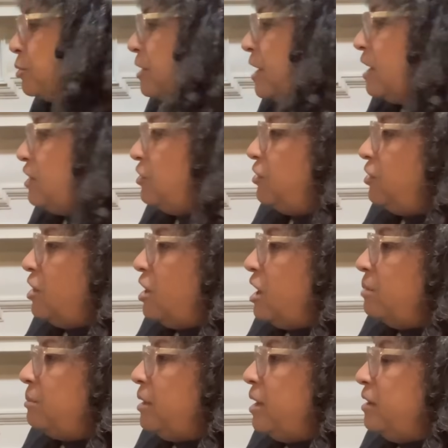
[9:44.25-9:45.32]
has a
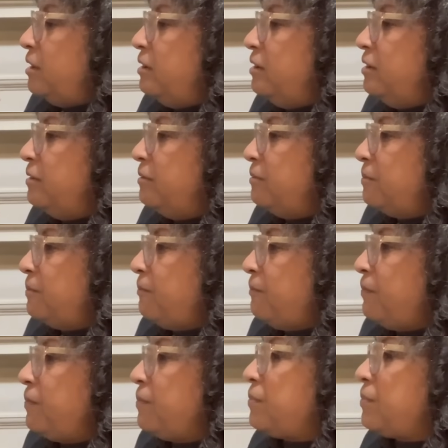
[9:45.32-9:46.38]
timeline
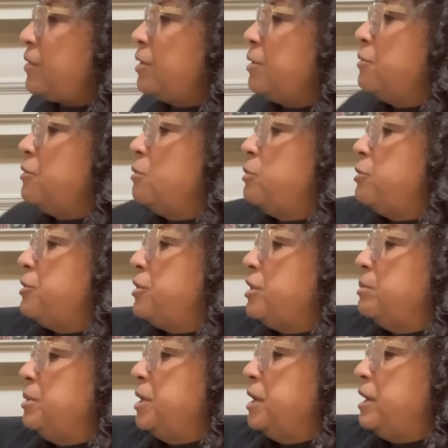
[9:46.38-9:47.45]
from the very
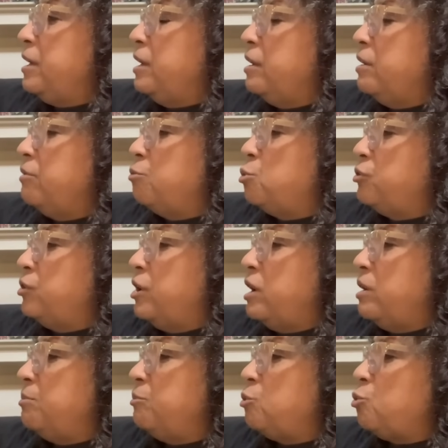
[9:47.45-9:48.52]
beginning of the
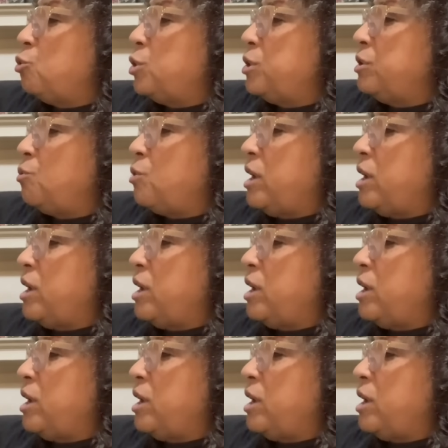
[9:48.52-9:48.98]
time when the Wright